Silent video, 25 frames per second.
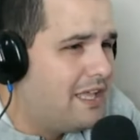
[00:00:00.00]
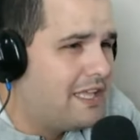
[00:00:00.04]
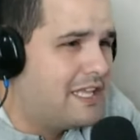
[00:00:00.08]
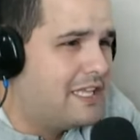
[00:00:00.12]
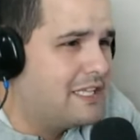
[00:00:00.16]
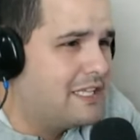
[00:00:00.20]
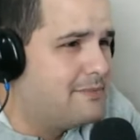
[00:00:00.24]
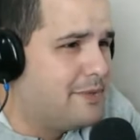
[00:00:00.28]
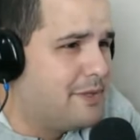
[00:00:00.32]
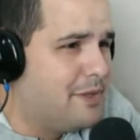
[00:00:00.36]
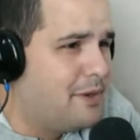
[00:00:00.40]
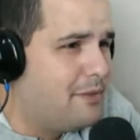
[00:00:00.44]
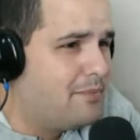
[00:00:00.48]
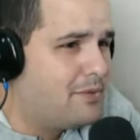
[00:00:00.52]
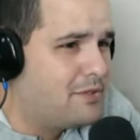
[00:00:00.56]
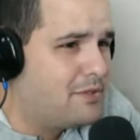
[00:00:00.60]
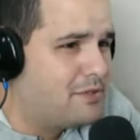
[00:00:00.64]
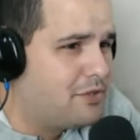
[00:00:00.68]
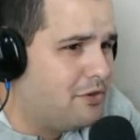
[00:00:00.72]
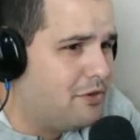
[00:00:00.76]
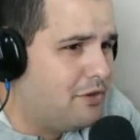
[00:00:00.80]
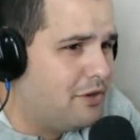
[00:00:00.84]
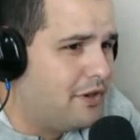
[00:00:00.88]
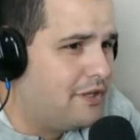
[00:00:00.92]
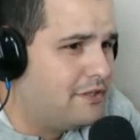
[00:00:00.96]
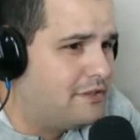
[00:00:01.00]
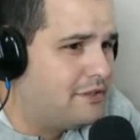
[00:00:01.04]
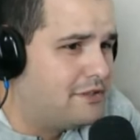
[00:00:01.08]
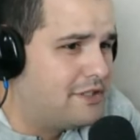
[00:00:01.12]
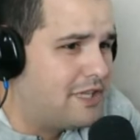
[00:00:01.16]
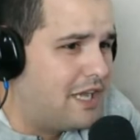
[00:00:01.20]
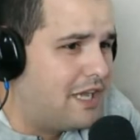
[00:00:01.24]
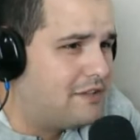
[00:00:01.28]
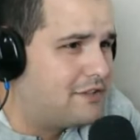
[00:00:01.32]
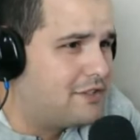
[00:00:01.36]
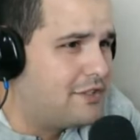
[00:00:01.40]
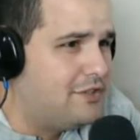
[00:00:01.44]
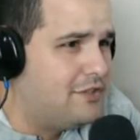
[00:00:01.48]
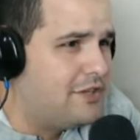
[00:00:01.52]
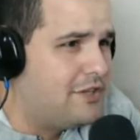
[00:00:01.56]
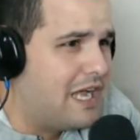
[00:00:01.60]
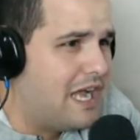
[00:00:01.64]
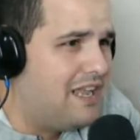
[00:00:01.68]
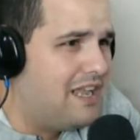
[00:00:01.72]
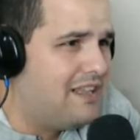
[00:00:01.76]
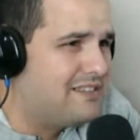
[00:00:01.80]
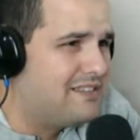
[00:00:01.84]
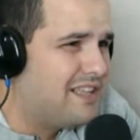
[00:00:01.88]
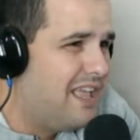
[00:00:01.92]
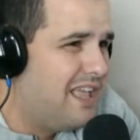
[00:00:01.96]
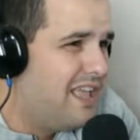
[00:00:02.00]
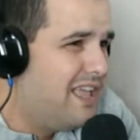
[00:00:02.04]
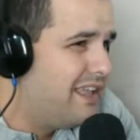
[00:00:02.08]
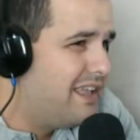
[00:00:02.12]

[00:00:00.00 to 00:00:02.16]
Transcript: gives me the opportunity to talk to you guys